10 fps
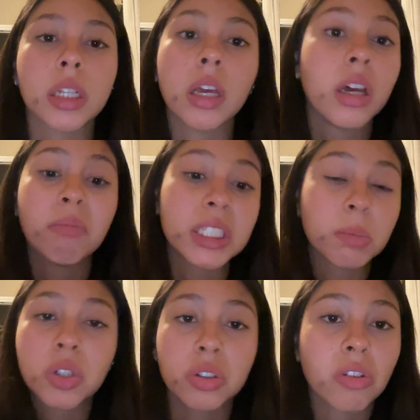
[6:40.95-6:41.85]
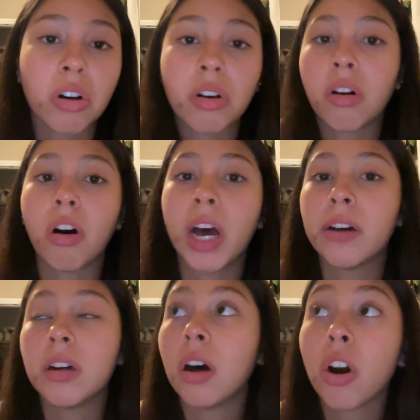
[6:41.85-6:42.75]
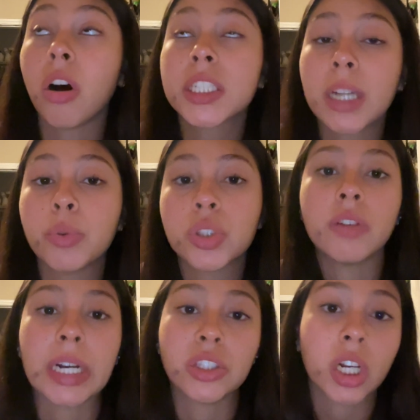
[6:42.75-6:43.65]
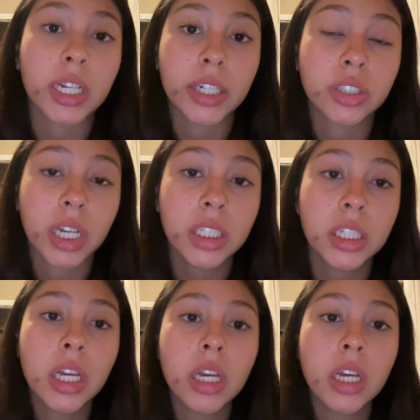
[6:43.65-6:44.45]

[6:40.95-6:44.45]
and bicep curls are all examples of isotonic exercise.